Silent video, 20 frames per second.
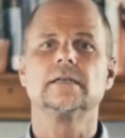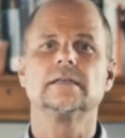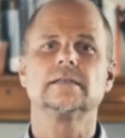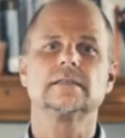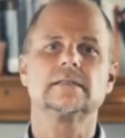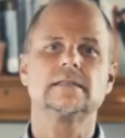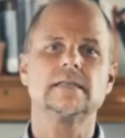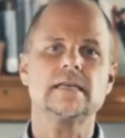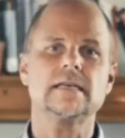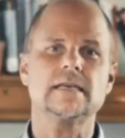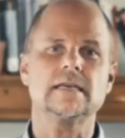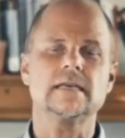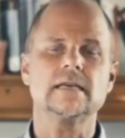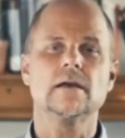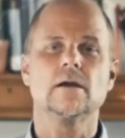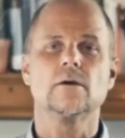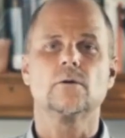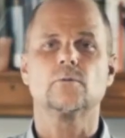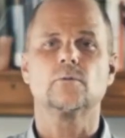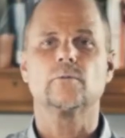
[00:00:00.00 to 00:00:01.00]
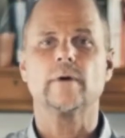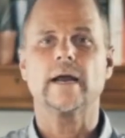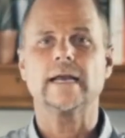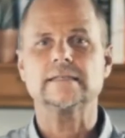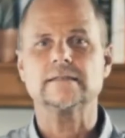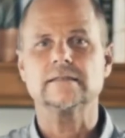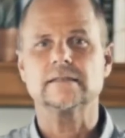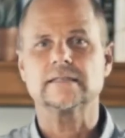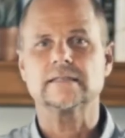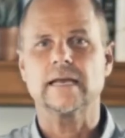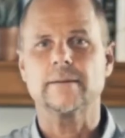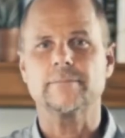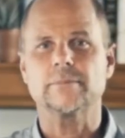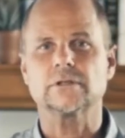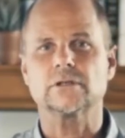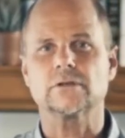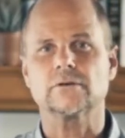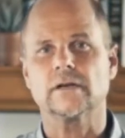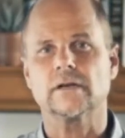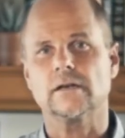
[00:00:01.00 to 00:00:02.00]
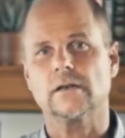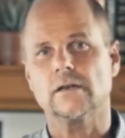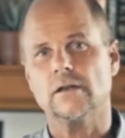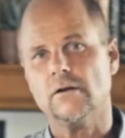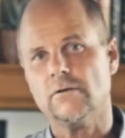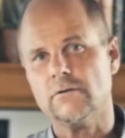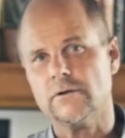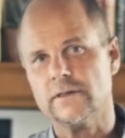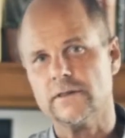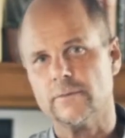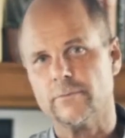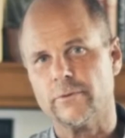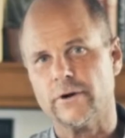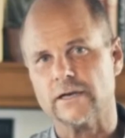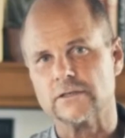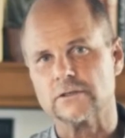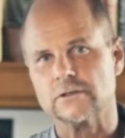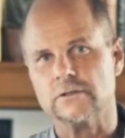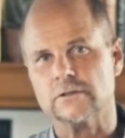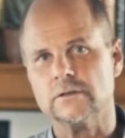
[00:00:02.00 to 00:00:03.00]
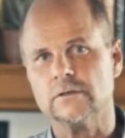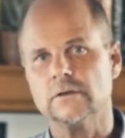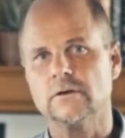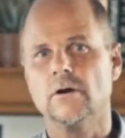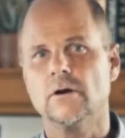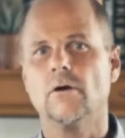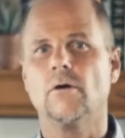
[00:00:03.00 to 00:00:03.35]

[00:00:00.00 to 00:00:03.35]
C, raising the temperature and lowering the pressure.